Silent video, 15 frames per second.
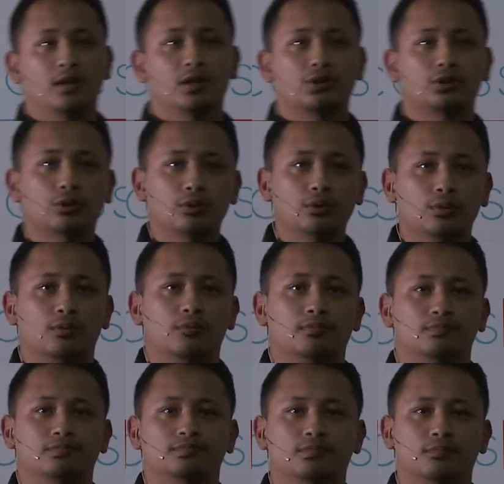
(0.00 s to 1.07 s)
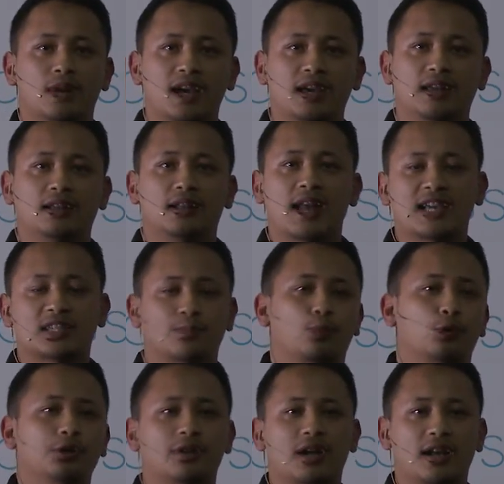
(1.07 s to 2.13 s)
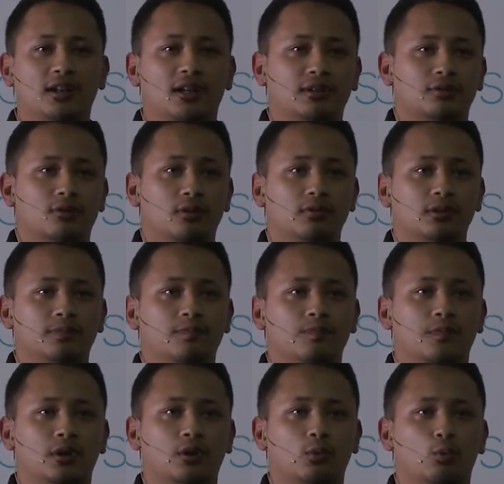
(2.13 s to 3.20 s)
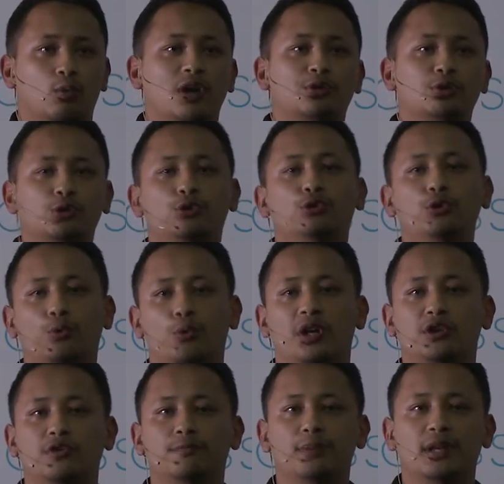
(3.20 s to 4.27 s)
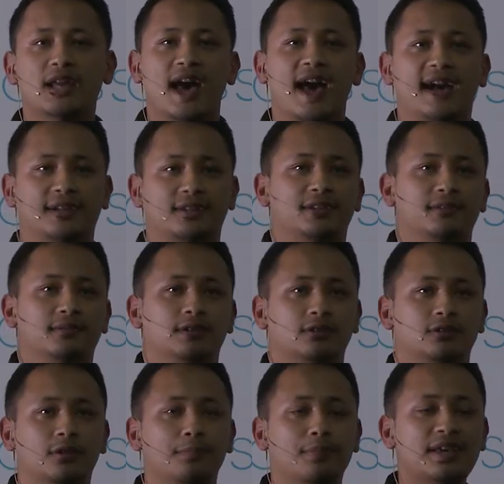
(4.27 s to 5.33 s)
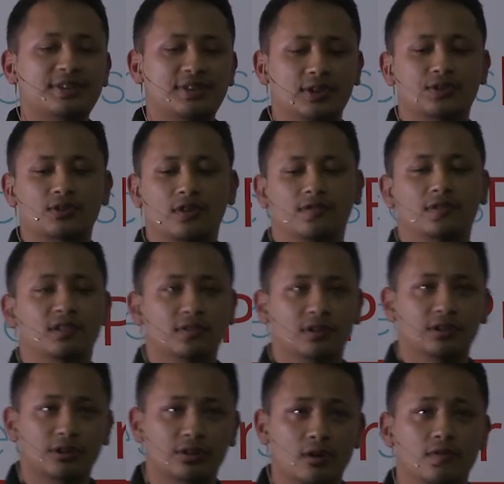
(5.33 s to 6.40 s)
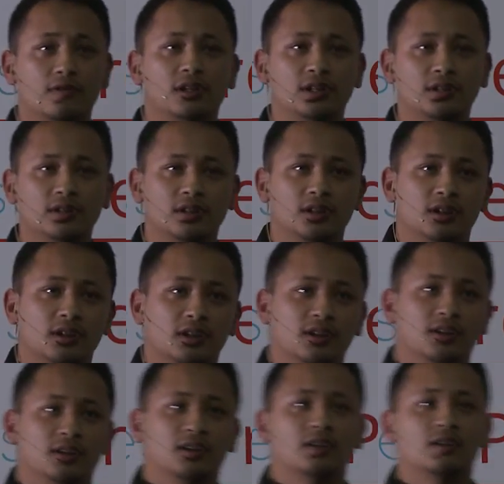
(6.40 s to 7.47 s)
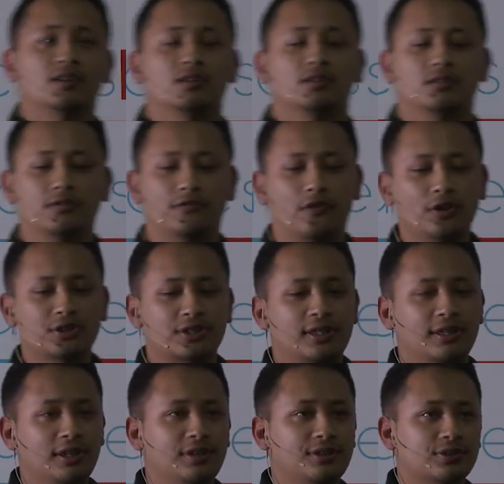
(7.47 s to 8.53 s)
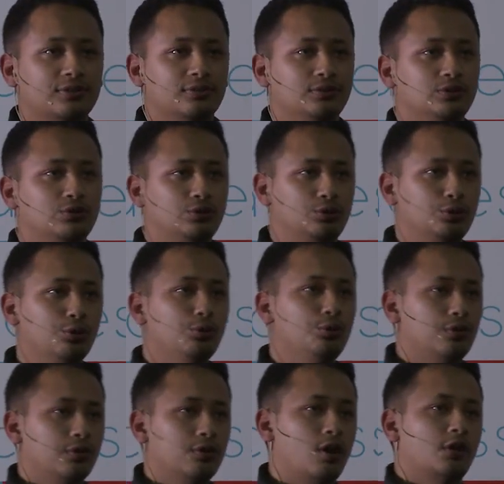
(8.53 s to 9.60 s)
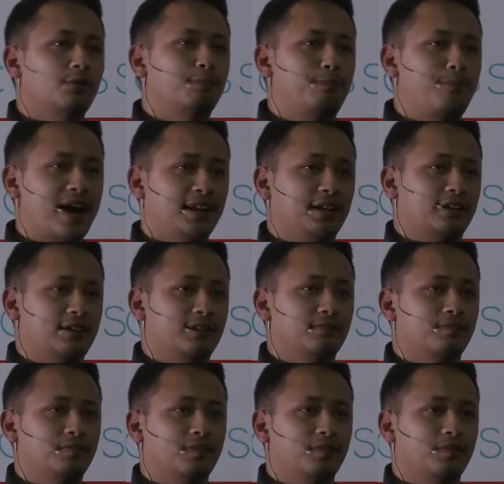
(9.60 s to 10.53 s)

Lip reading: So my last point I'd like to cover, what to do when you've been hacked, the basics of recovery. The first thing is, do not panic.